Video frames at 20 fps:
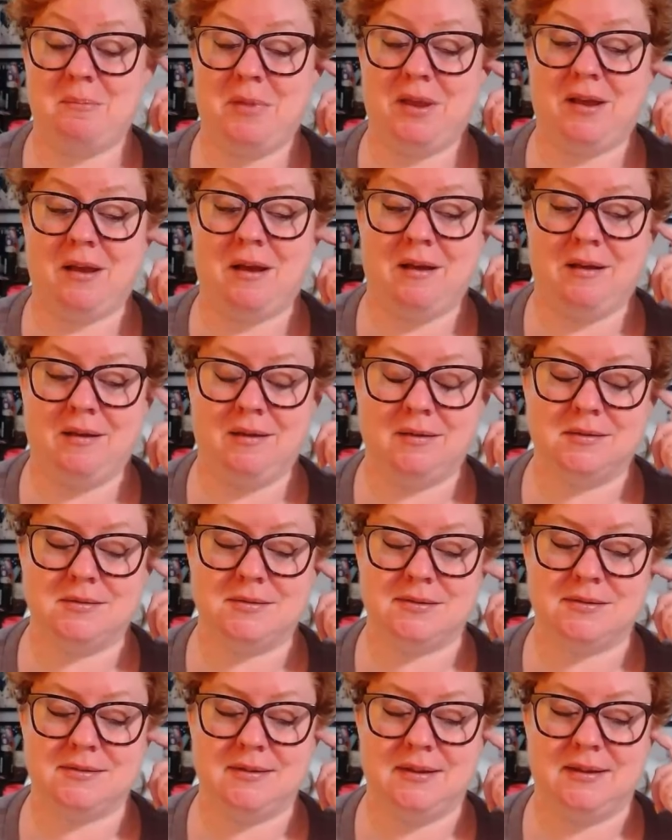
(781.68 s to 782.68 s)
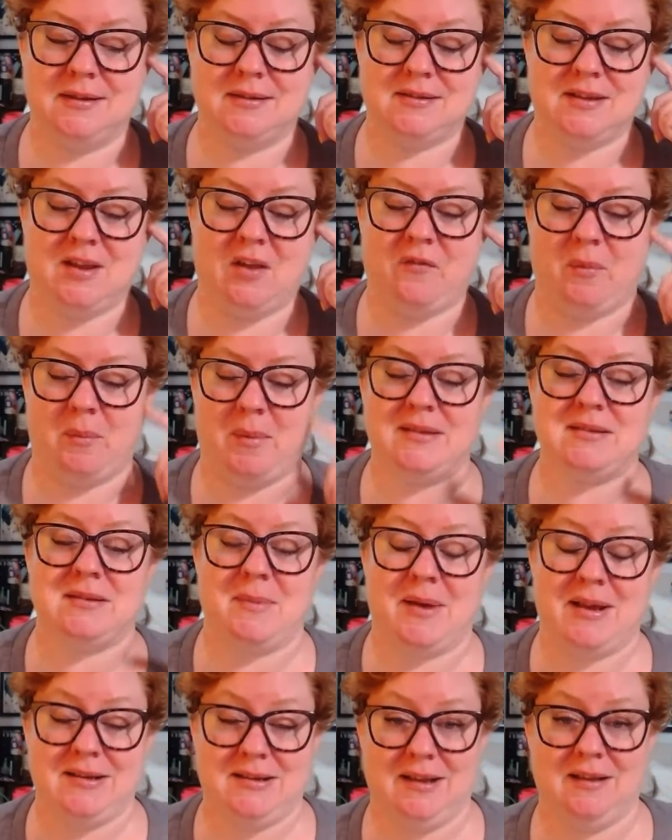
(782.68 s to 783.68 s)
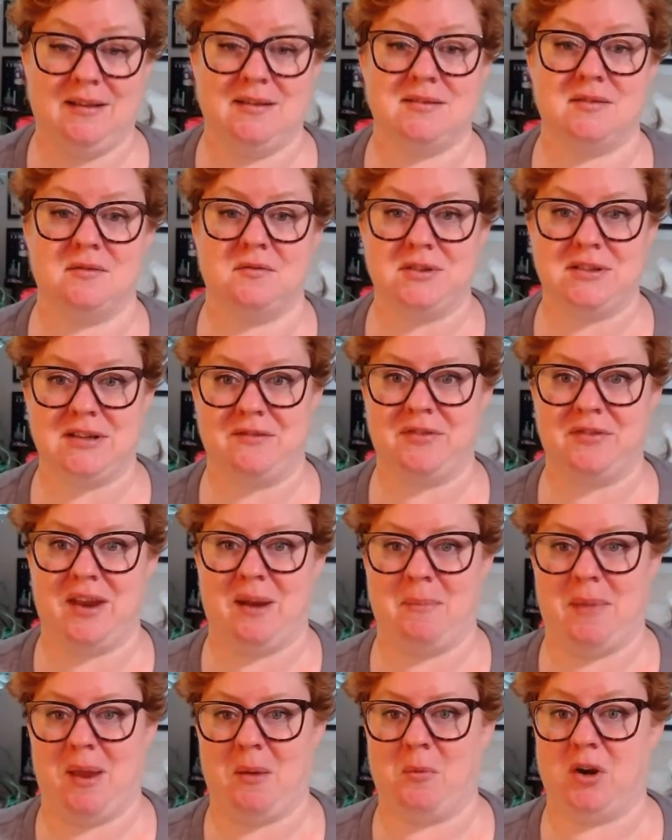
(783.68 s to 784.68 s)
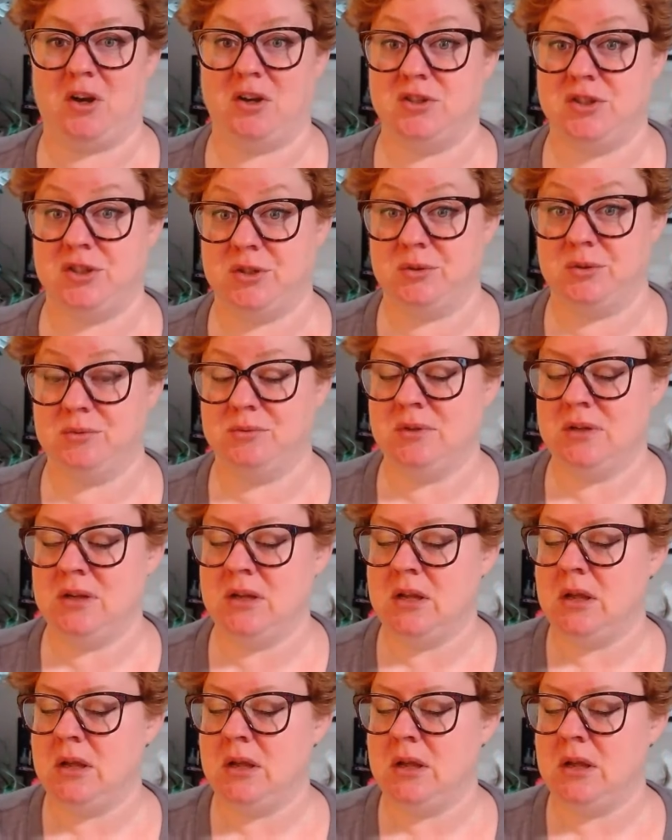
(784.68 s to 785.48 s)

because it's giving me some ideas of stuff that I may want to do.